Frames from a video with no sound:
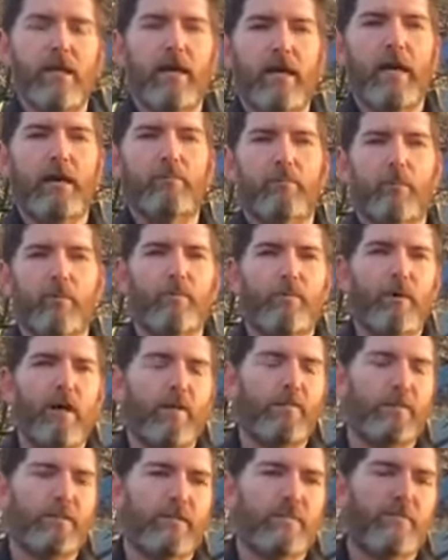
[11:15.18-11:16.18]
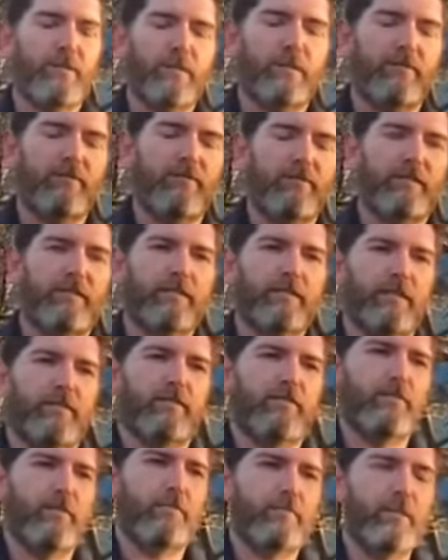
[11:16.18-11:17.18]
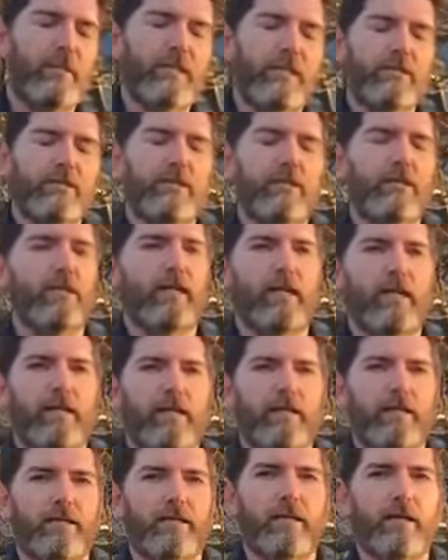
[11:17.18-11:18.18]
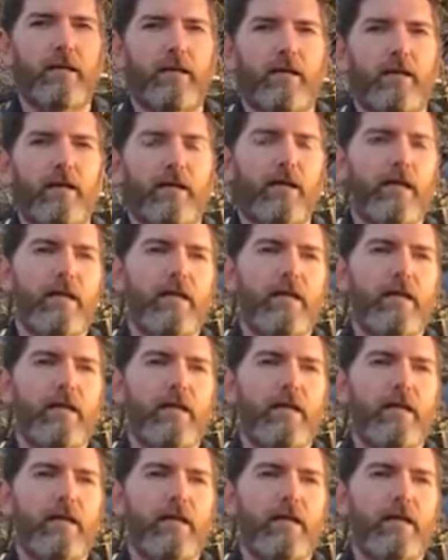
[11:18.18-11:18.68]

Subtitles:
and were promised benefits of a pension and health care,